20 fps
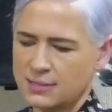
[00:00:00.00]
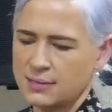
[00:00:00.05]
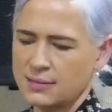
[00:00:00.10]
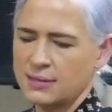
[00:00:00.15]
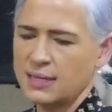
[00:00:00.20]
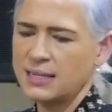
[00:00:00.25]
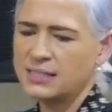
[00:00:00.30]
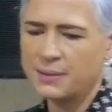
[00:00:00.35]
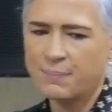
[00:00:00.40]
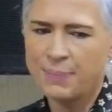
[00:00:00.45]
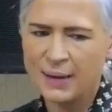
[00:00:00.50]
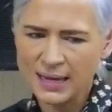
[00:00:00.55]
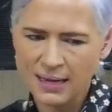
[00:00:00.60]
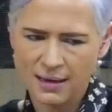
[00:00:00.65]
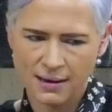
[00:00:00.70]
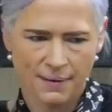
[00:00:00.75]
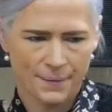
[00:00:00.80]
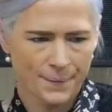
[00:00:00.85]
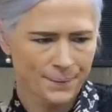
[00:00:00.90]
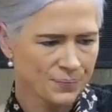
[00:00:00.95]
There's a big
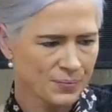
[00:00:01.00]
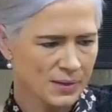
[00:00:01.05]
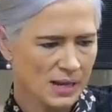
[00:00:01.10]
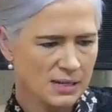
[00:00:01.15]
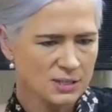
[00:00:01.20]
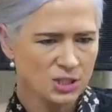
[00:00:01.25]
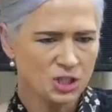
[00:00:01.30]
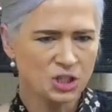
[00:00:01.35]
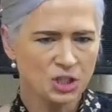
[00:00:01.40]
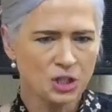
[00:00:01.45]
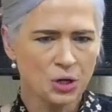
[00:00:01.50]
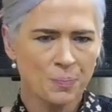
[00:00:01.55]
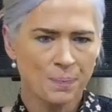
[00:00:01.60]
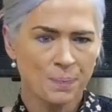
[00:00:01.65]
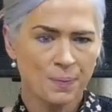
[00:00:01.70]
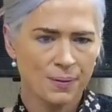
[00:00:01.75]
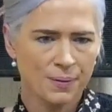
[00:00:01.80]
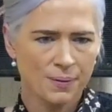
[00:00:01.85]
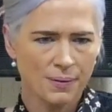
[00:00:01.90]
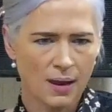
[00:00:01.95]
stoep,
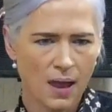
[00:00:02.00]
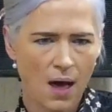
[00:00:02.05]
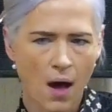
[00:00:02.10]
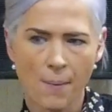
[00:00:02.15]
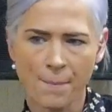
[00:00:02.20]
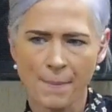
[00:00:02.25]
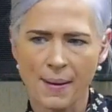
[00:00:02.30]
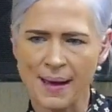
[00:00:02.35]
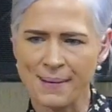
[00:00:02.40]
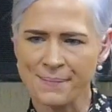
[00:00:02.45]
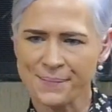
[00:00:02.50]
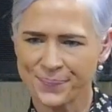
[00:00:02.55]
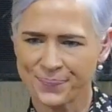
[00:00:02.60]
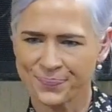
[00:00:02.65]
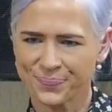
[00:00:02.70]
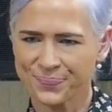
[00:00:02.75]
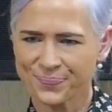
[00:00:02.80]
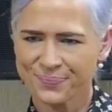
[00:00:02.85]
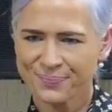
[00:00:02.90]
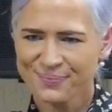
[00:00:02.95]
lapa.
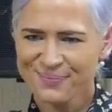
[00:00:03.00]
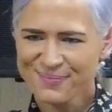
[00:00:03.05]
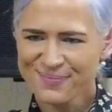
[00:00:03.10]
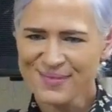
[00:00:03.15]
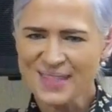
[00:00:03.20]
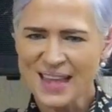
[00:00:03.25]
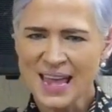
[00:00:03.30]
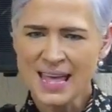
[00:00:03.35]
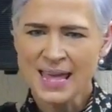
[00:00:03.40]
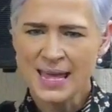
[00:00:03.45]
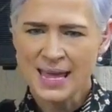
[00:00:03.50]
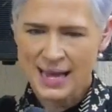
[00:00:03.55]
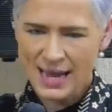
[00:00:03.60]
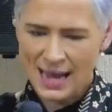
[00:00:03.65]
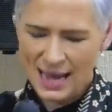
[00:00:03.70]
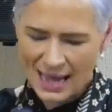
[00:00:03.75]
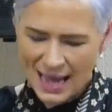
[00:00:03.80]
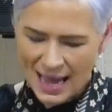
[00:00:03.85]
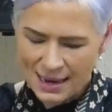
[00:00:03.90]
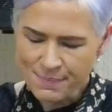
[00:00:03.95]

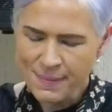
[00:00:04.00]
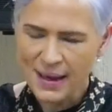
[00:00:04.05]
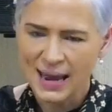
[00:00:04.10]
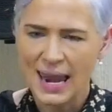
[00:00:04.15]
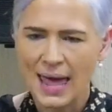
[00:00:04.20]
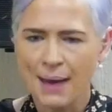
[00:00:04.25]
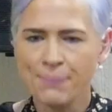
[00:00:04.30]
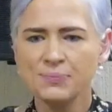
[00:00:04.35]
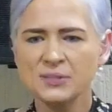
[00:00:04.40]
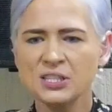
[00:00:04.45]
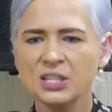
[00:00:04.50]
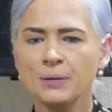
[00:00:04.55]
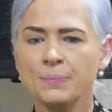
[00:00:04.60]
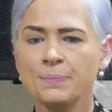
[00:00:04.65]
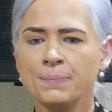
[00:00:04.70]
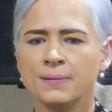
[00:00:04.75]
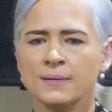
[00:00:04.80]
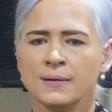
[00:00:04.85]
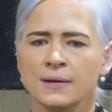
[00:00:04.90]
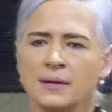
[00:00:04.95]
I had my laptop.
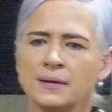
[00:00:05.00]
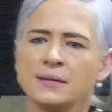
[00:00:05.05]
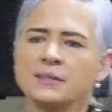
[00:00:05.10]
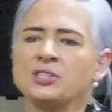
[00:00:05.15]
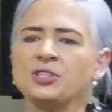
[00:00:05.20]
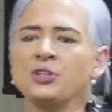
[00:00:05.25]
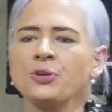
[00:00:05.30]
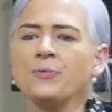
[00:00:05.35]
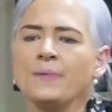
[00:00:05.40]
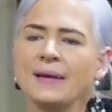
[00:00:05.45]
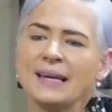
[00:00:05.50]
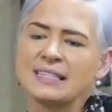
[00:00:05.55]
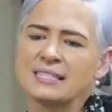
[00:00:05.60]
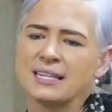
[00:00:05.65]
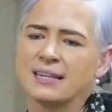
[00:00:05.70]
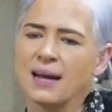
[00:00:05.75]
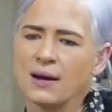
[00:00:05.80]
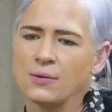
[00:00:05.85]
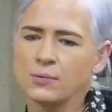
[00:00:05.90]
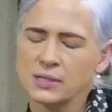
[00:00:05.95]
2 weeks
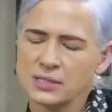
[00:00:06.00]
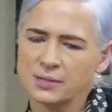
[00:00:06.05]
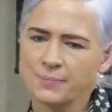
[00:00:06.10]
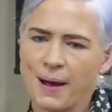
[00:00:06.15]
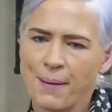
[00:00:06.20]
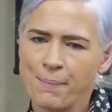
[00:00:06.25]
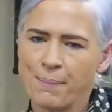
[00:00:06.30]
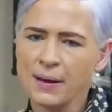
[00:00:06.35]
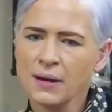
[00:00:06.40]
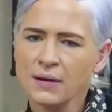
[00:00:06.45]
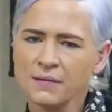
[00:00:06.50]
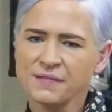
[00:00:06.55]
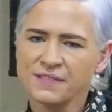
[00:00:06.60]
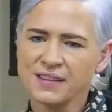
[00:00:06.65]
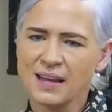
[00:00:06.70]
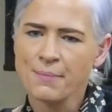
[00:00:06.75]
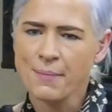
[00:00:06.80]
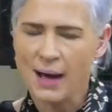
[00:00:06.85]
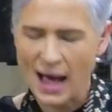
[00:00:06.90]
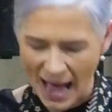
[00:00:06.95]
ago was my birthday.
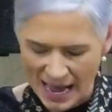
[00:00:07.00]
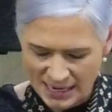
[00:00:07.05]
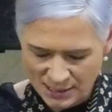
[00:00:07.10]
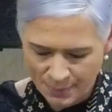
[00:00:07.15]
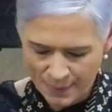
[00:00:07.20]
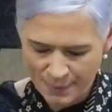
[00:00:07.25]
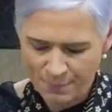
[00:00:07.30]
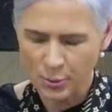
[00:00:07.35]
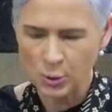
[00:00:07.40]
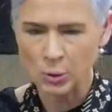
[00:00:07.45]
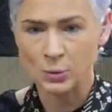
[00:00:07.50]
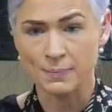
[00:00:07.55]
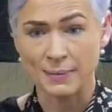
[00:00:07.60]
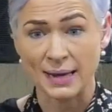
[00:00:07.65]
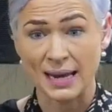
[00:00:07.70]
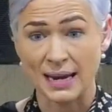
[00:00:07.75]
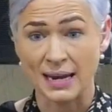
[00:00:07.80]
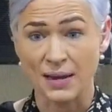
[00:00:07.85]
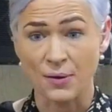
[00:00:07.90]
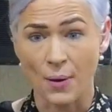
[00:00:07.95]
My husband bought me a
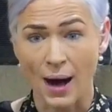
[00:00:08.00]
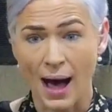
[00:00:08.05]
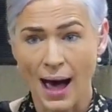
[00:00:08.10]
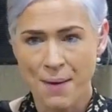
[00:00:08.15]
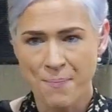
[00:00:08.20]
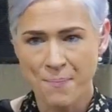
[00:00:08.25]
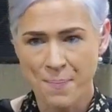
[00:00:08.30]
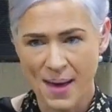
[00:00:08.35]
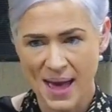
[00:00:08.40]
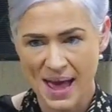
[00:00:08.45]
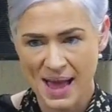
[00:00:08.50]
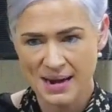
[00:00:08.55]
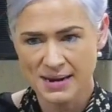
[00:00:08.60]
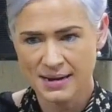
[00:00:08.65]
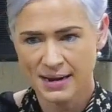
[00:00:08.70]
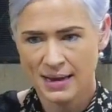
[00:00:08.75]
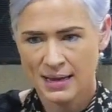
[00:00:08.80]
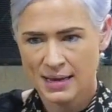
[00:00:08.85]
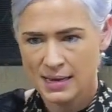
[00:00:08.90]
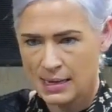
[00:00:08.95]
new iPad.
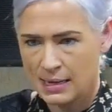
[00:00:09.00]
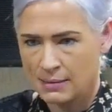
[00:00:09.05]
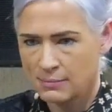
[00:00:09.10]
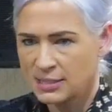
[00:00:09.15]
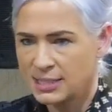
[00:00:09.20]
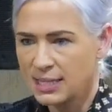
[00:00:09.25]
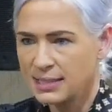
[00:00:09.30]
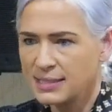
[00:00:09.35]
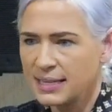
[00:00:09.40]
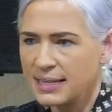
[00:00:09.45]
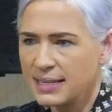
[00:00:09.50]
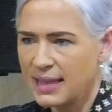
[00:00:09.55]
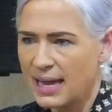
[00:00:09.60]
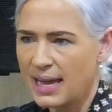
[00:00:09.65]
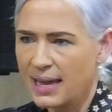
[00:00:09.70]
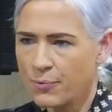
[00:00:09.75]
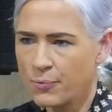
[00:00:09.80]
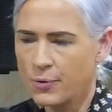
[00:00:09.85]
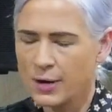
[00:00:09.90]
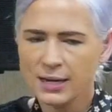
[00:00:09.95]
Sitting
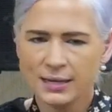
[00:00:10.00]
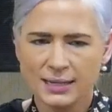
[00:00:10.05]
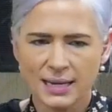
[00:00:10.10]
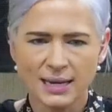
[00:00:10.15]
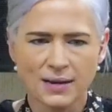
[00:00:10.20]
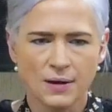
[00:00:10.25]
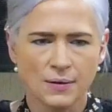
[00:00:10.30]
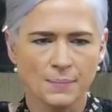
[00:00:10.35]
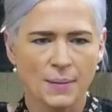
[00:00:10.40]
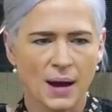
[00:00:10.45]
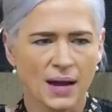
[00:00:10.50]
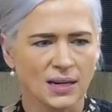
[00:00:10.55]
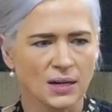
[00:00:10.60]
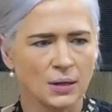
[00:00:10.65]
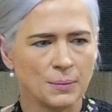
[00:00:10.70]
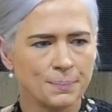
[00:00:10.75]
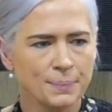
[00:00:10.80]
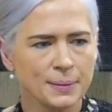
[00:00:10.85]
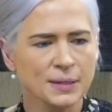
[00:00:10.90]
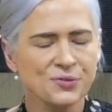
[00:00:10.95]
there working on my
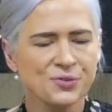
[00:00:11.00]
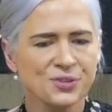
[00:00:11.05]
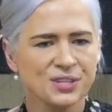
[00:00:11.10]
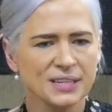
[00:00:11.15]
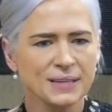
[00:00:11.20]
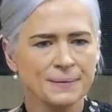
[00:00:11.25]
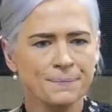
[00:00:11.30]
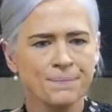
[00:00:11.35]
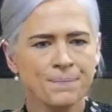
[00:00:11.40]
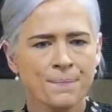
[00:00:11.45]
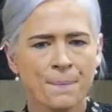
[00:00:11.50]
computer.